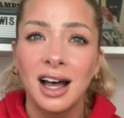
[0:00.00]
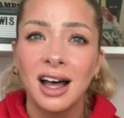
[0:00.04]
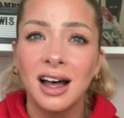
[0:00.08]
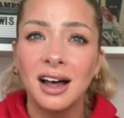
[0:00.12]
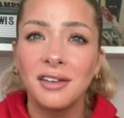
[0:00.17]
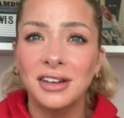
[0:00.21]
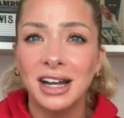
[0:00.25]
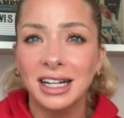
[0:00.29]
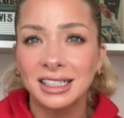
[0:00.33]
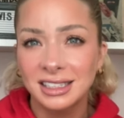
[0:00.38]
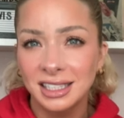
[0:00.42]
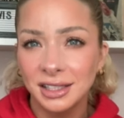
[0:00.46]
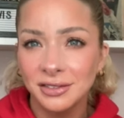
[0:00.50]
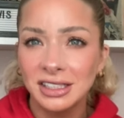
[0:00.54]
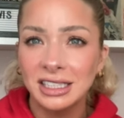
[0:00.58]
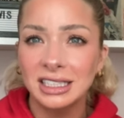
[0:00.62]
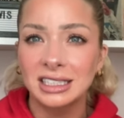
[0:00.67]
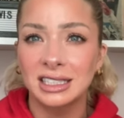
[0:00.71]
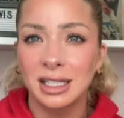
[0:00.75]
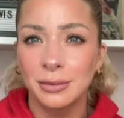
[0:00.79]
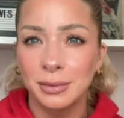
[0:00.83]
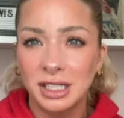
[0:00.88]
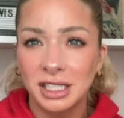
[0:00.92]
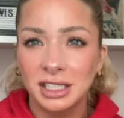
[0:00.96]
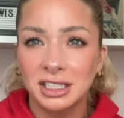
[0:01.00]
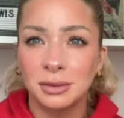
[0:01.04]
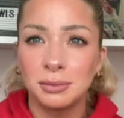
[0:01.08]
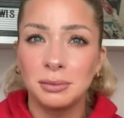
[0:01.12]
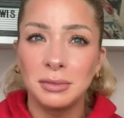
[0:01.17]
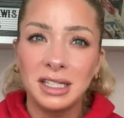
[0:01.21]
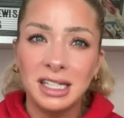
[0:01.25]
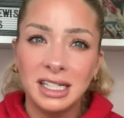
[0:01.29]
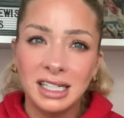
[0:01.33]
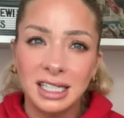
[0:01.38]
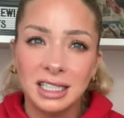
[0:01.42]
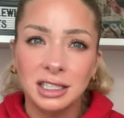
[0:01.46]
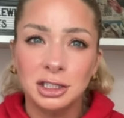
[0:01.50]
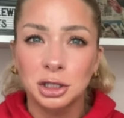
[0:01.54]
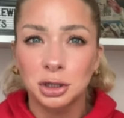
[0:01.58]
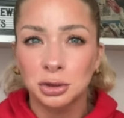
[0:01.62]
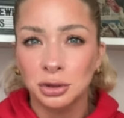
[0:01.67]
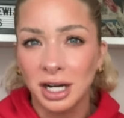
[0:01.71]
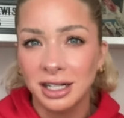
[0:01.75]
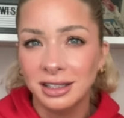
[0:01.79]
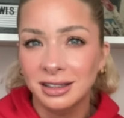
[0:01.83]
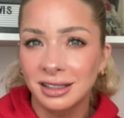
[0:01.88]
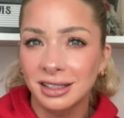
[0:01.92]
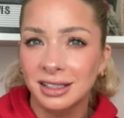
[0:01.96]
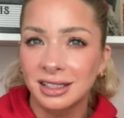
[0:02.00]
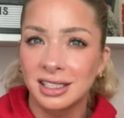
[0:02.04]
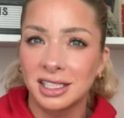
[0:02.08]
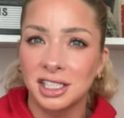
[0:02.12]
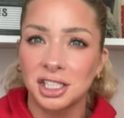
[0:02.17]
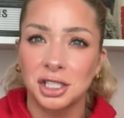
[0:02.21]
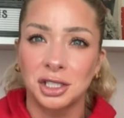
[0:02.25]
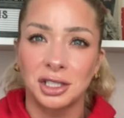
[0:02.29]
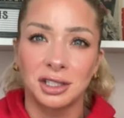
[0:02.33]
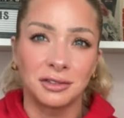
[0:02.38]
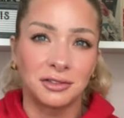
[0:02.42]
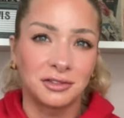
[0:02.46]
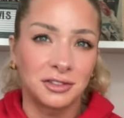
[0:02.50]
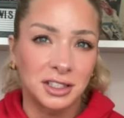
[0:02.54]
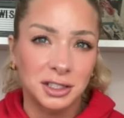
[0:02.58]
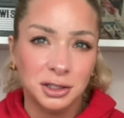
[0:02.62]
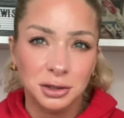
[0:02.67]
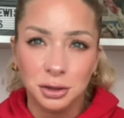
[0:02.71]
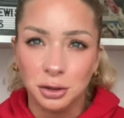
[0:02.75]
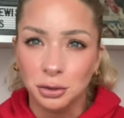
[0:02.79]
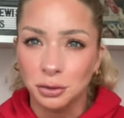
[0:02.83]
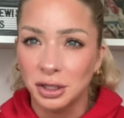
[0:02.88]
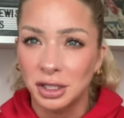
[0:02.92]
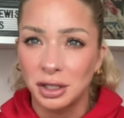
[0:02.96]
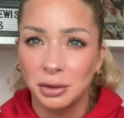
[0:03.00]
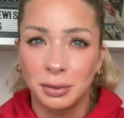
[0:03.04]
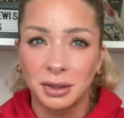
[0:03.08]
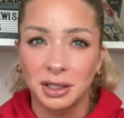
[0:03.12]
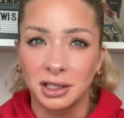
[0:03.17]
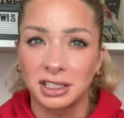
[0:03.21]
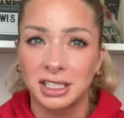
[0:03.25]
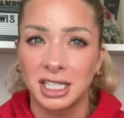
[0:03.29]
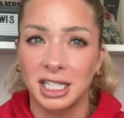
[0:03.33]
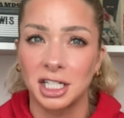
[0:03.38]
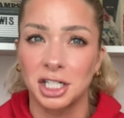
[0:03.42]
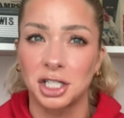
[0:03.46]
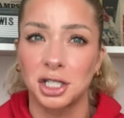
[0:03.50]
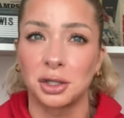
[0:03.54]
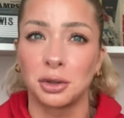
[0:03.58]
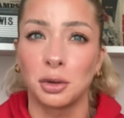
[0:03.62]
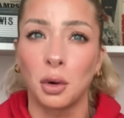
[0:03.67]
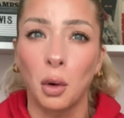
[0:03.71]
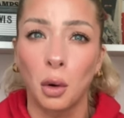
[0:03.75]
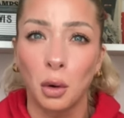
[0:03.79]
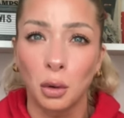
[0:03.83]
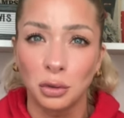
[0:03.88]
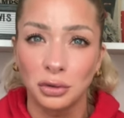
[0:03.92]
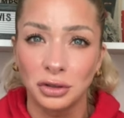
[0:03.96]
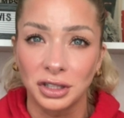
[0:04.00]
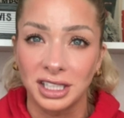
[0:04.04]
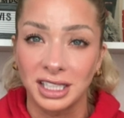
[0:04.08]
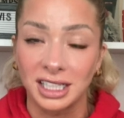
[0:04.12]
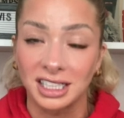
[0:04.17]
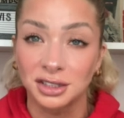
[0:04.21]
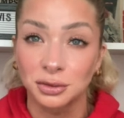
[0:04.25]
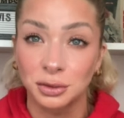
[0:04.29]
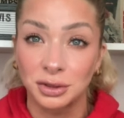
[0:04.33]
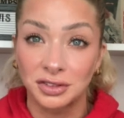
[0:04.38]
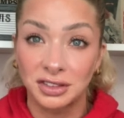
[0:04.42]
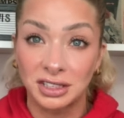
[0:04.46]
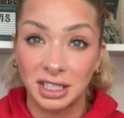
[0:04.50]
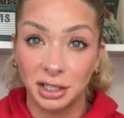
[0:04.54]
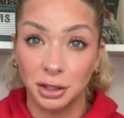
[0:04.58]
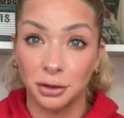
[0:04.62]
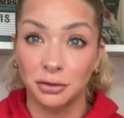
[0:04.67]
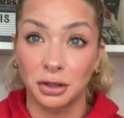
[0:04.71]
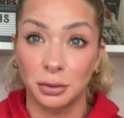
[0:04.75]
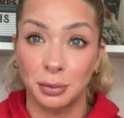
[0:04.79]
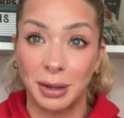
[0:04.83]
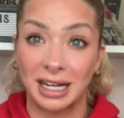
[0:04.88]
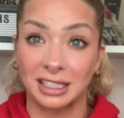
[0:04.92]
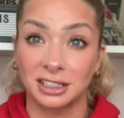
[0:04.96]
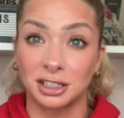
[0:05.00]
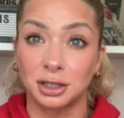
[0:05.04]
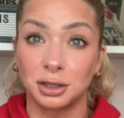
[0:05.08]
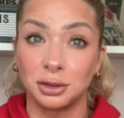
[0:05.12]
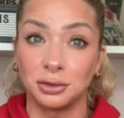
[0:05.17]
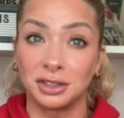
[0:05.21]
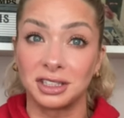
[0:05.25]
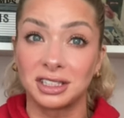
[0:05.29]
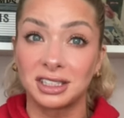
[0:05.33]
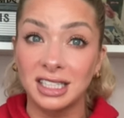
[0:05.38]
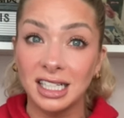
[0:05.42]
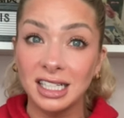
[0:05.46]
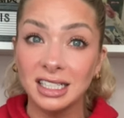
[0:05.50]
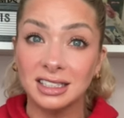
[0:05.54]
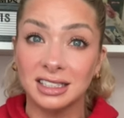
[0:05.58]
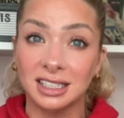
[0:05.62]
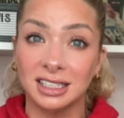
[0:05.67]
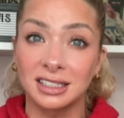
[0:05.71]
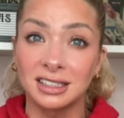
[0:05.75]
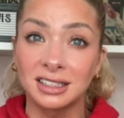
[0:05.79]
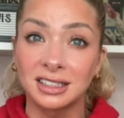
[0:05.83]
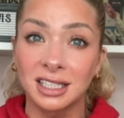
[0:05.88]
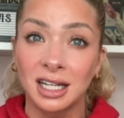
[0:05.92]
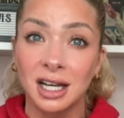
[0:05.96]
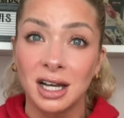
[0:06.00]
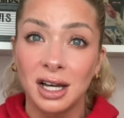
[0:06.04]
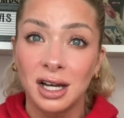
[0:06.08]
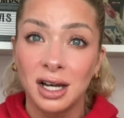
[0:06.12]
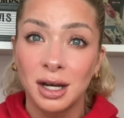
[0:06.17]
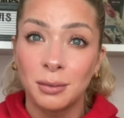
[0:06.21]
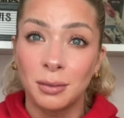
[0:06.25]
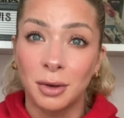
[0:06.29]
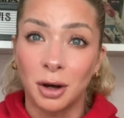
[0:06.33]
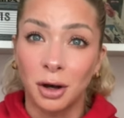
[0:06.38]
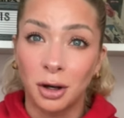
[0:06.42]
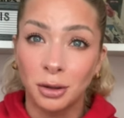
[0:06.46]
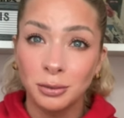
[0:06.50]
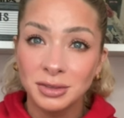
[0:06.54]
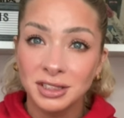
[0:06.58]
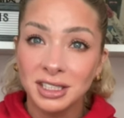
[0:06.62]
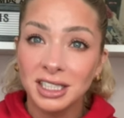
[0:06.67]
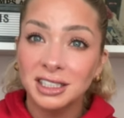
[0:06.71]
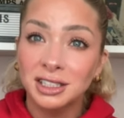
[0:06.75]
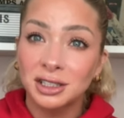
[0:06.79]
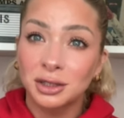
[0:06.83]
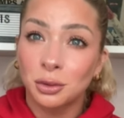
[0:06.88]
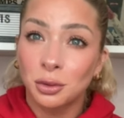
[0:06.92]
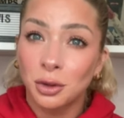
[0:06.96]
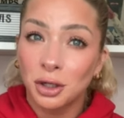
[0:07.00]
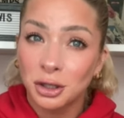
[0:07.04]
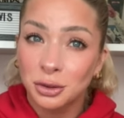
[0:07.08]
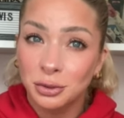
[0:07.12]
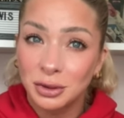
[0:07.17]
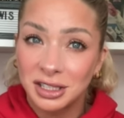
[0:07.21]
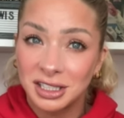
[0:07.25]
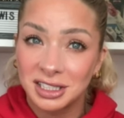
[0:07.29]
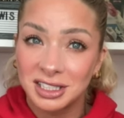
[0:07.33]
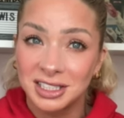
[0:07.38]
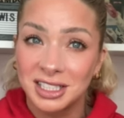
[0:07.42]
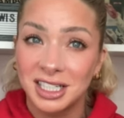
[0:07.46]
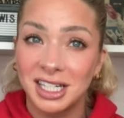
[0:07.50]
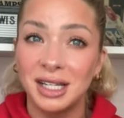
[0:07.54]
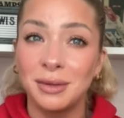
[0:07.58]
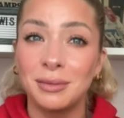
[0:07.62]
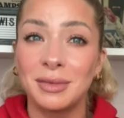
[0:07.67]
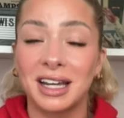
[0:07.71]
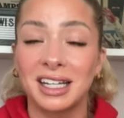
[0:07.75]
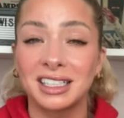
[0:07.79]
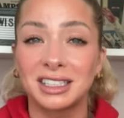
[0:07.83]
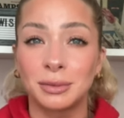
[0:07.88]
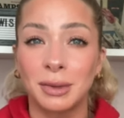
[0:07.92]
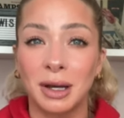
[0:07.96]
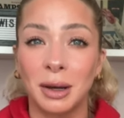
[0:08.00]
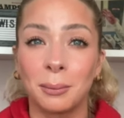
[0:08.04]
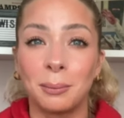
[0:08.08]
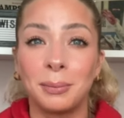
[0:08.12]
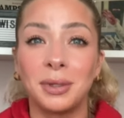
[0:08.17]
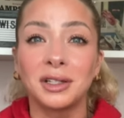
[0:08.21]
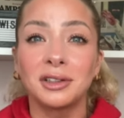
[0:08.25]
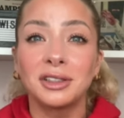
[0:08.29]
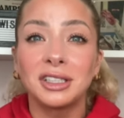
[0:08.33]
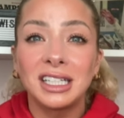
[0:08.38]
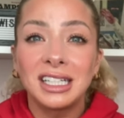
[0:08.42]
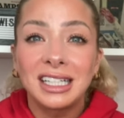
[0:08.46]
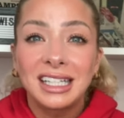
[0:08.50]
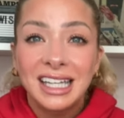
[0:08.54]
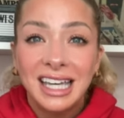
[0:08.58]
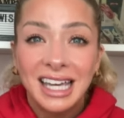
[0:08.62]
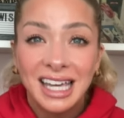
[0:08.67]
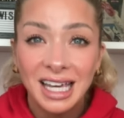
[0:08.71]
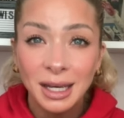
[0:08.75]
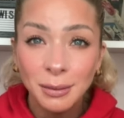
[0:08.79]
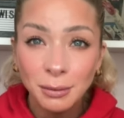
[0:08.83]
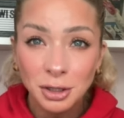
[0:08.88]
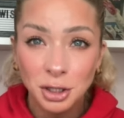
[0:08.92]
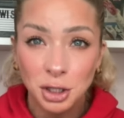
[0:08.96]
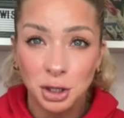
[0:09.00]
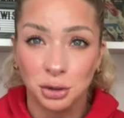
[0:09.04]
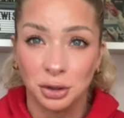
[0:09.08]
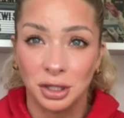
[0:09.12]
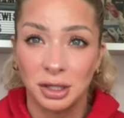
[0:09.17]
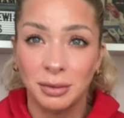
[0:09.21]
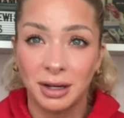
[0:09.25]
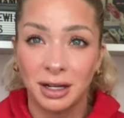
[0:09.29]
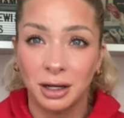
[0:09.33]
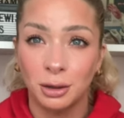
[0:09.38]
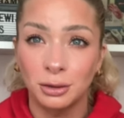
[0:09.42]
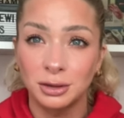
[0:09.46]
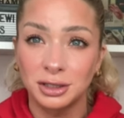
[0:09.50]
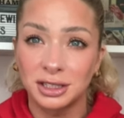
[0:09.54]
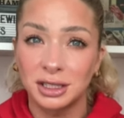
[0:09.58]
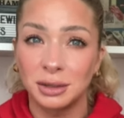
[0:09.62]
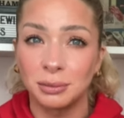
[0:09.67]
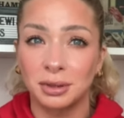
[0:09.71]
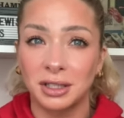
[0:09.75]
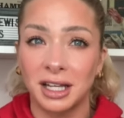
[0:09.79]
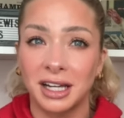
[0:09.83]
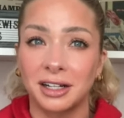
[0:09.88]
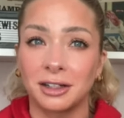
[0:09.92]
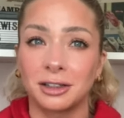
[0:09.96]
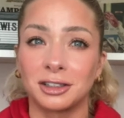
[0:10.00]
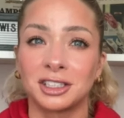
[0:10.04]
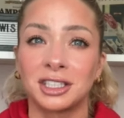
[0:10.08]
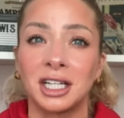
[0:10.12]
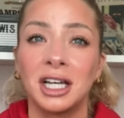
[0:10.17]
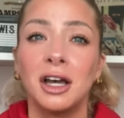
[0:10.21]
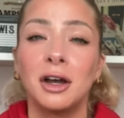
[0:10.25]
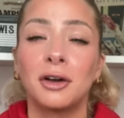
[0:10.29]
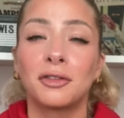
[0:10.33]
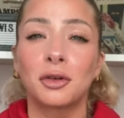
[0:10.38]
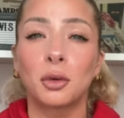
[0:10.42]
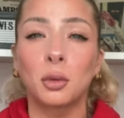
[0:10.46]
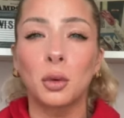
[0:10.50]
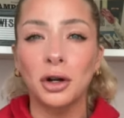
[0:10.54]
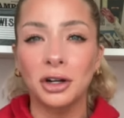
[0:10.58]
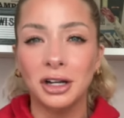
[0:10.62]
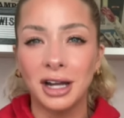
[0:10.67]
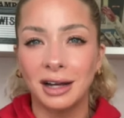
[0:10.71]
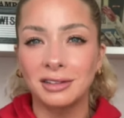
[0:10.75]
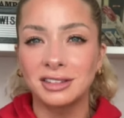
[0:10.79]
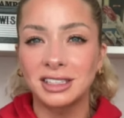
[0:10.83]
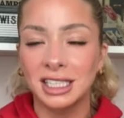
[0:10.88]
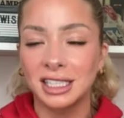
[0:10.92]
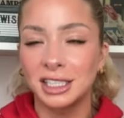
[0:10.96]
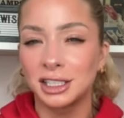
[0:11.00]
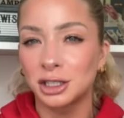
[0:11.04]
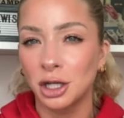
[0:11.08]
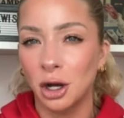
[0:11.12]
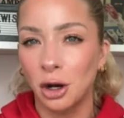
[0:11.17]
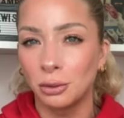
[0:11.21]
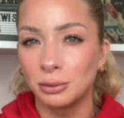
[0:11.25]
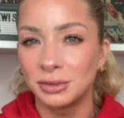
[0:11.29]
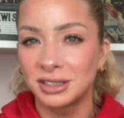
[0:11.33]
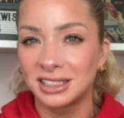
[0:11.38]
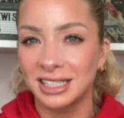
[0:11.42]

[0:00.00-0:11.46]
of activities limited to meetings, strength and conditioning, physical rehabilitation only. As we've seen over the past two seasons, Mahomes likes to work with his teammates about building chemistry by hosting players for workouts in his home